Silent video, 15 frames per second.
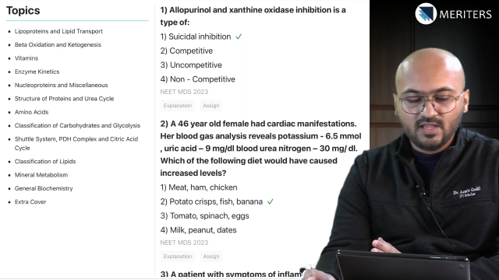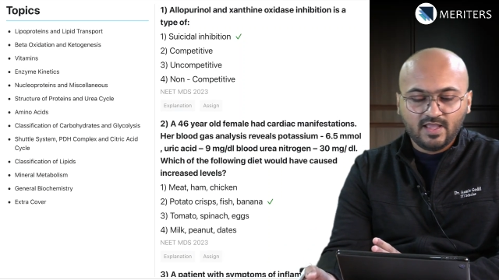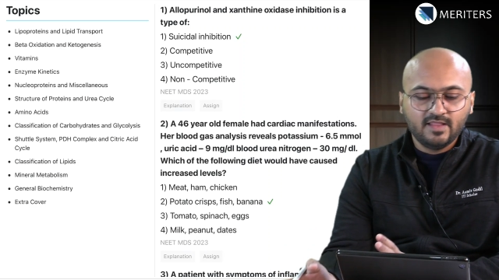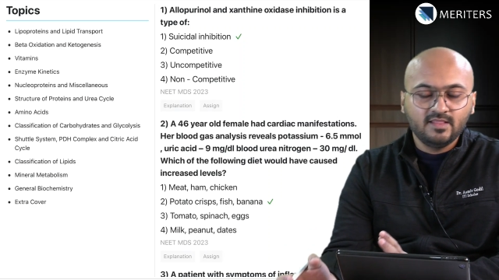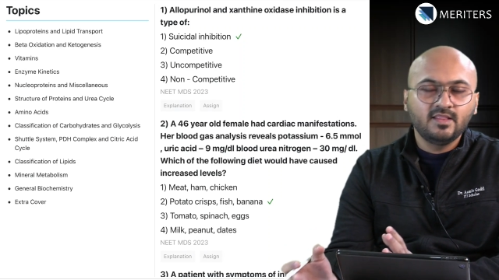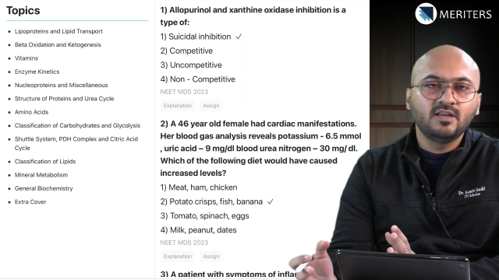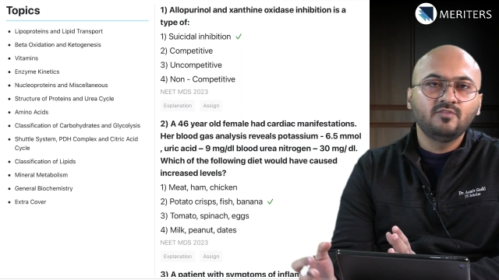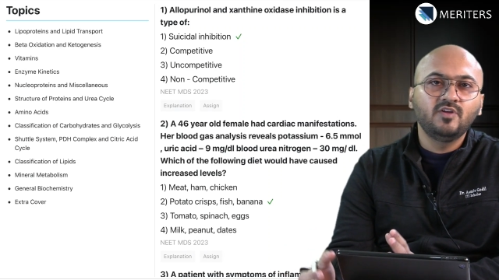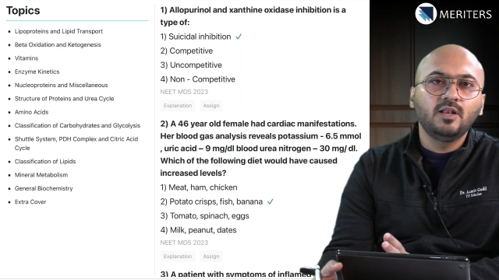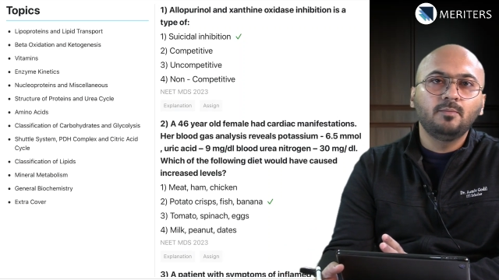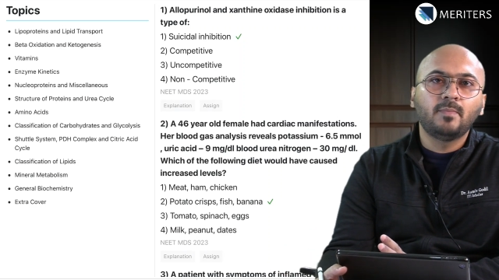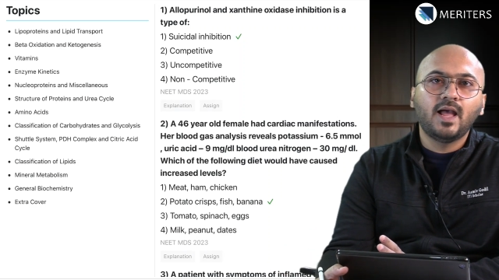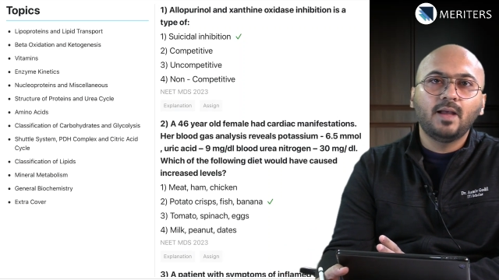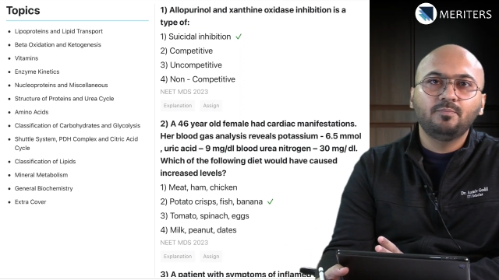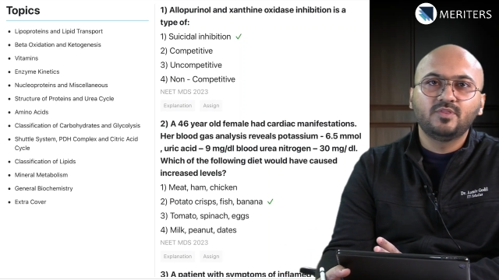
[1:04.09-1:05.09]
and then we'll
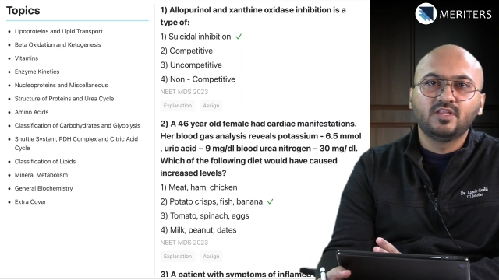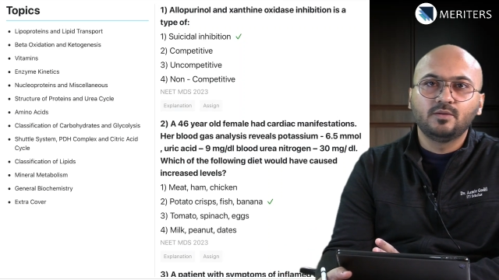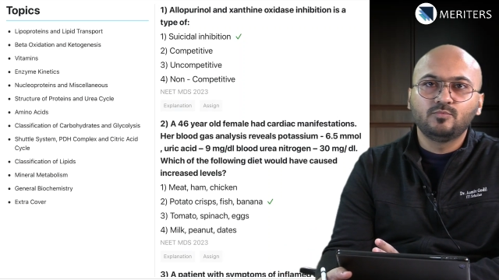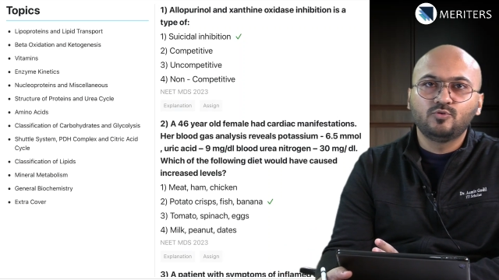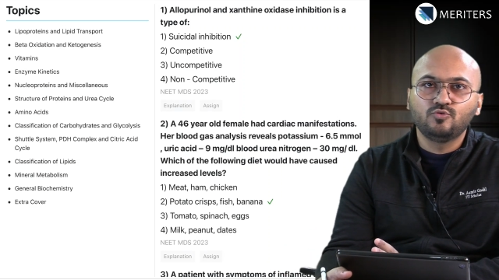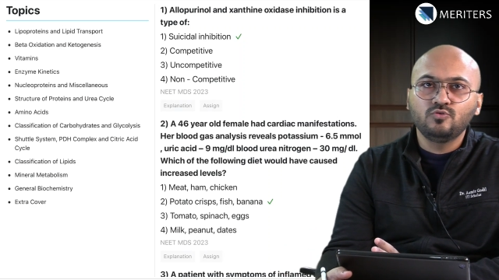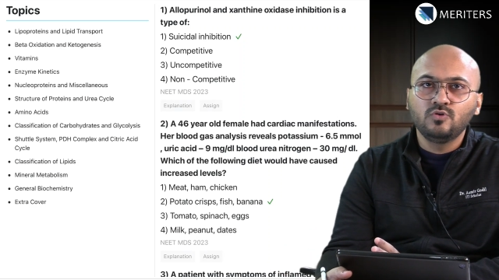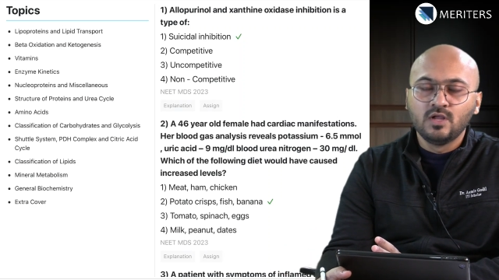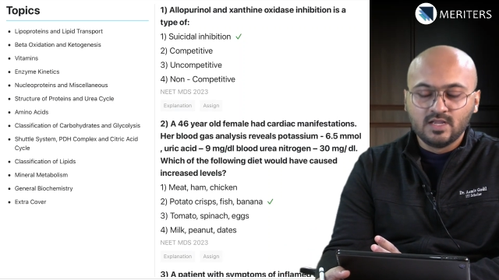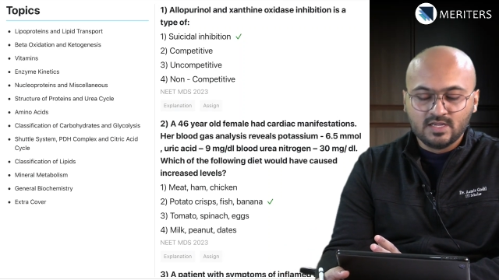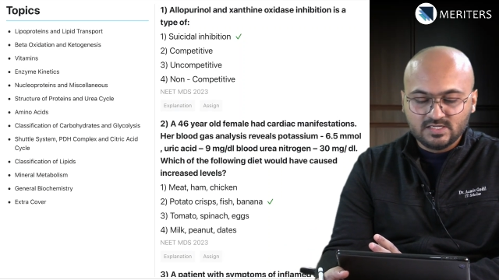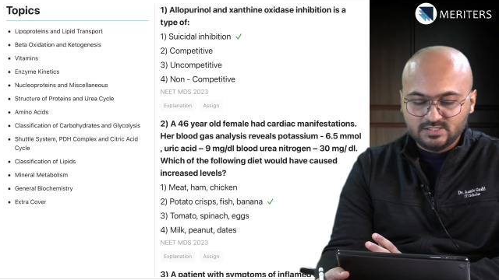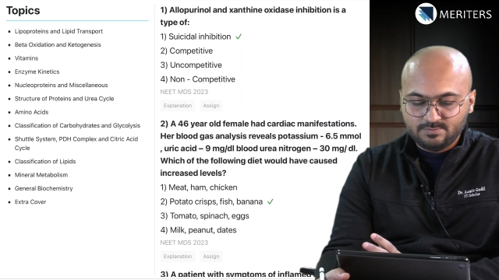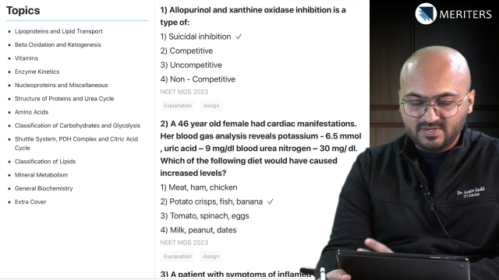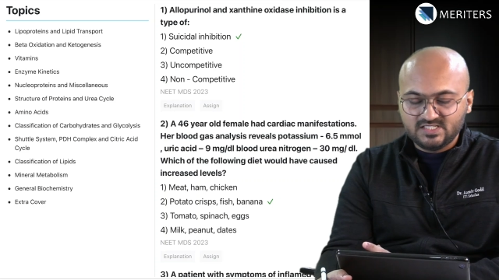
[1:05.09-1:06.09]
map them to
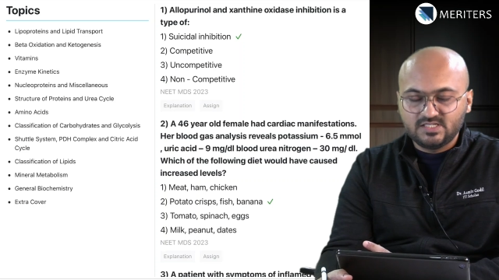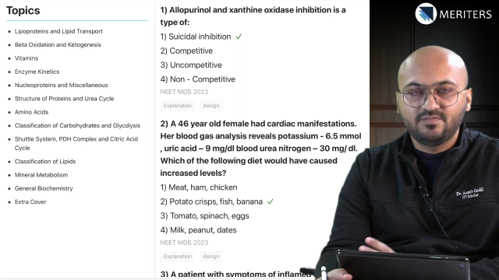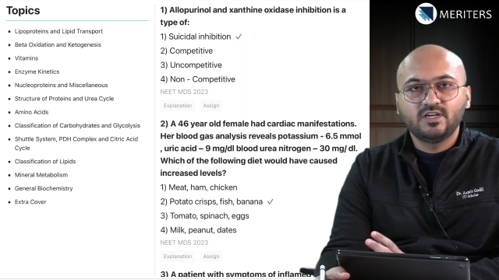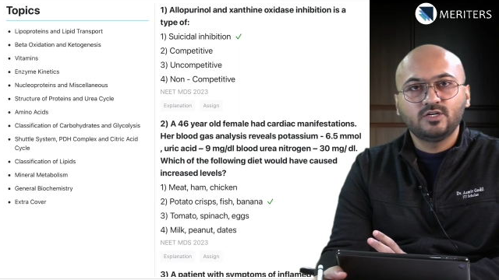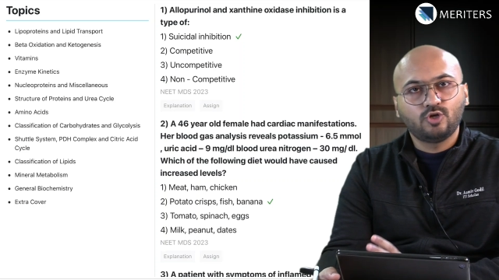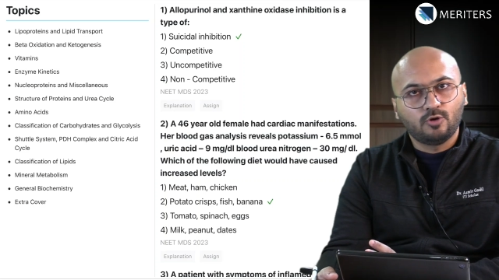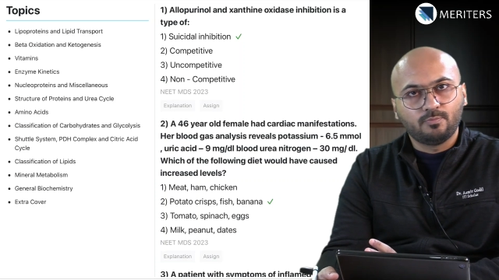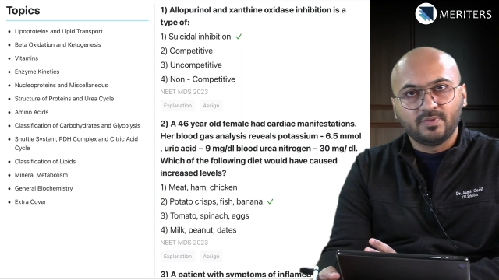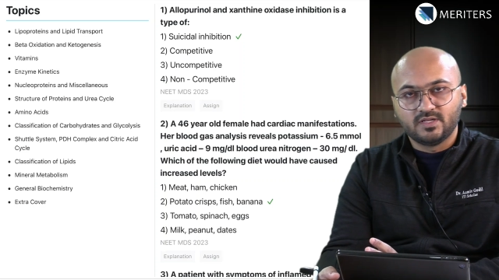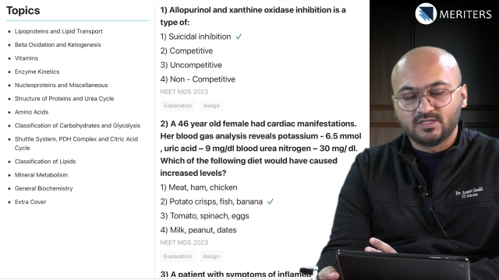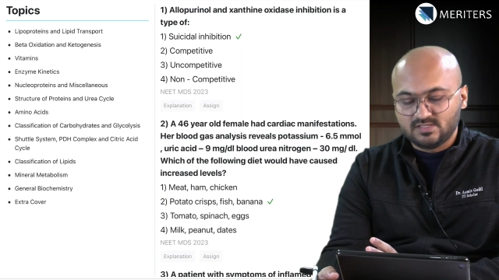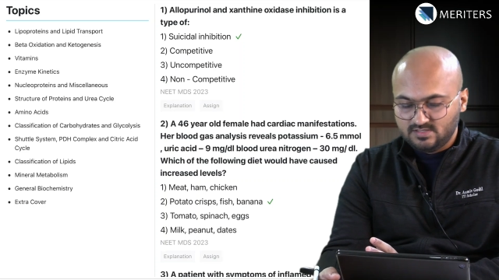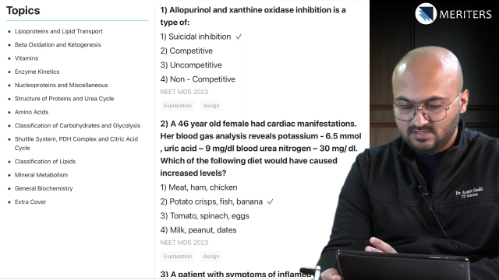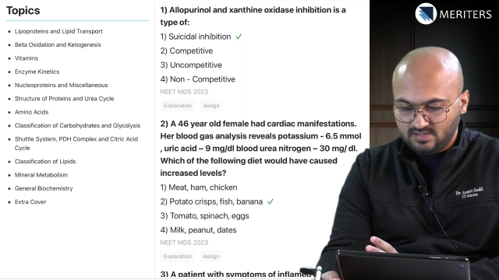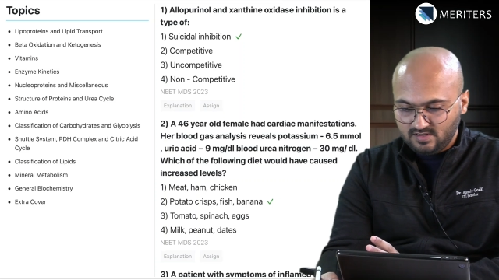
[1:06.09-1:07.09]
specific
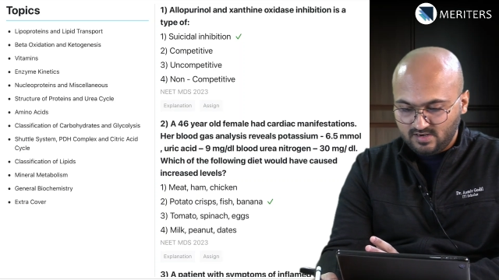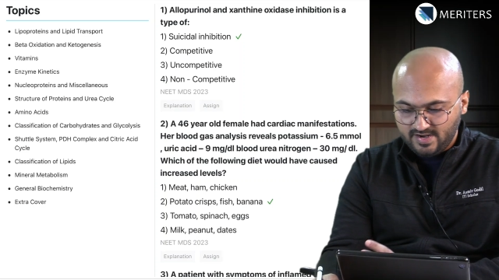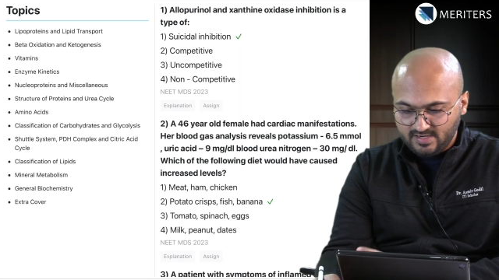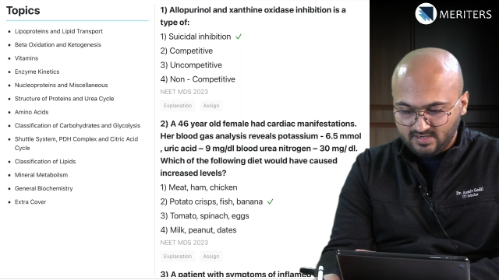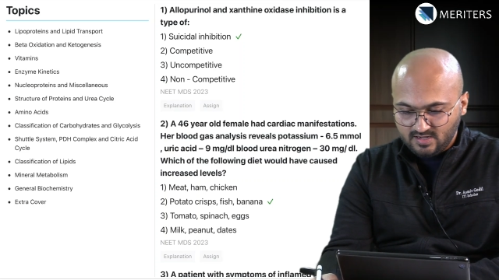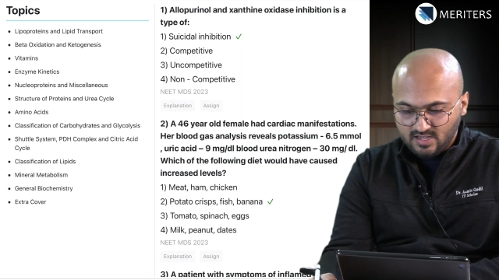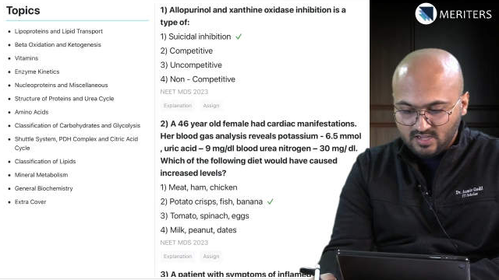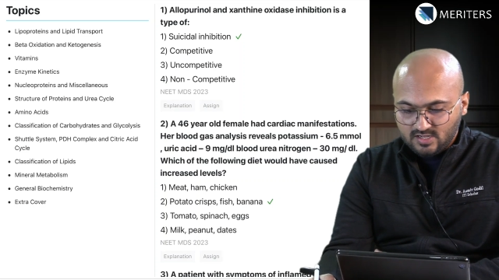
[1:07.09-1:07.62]
topics, right?